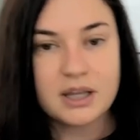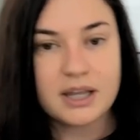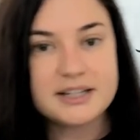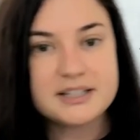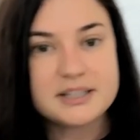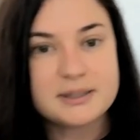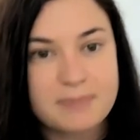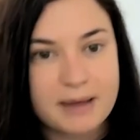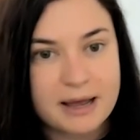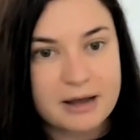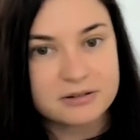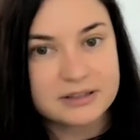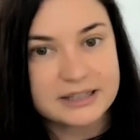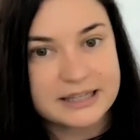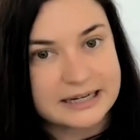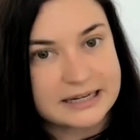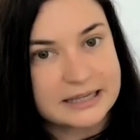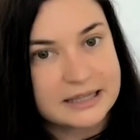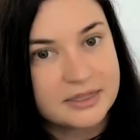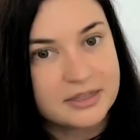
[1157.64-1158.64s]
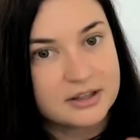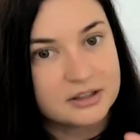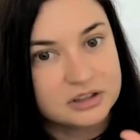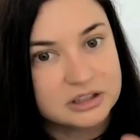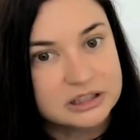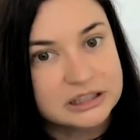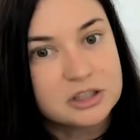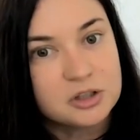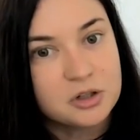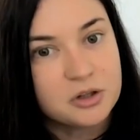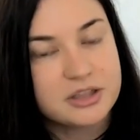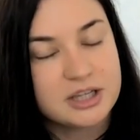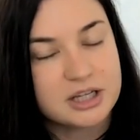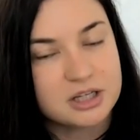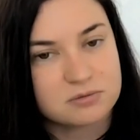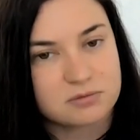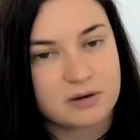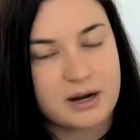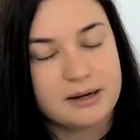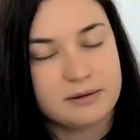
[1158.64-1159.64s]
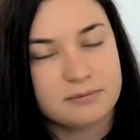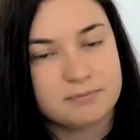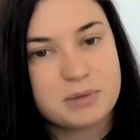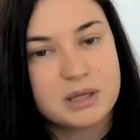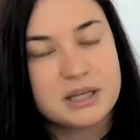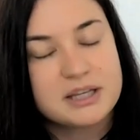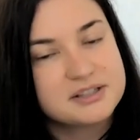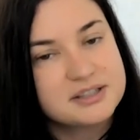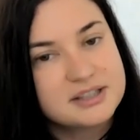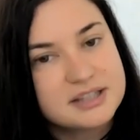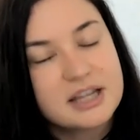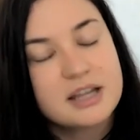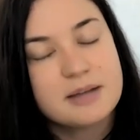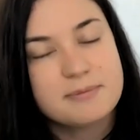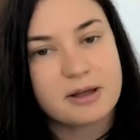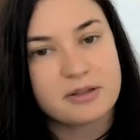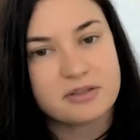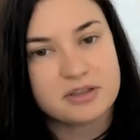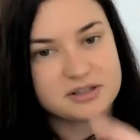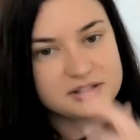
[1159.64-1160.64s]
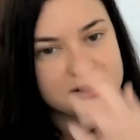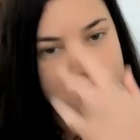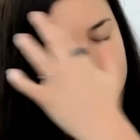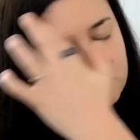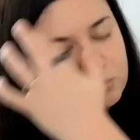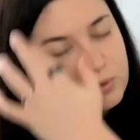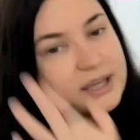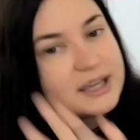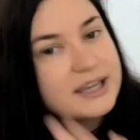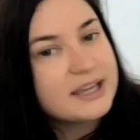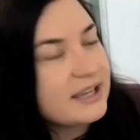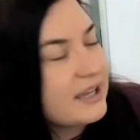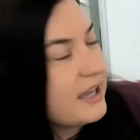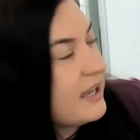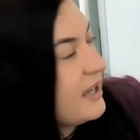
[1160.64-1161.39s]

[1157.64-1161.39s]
it's about getting the little things right because think about this if we can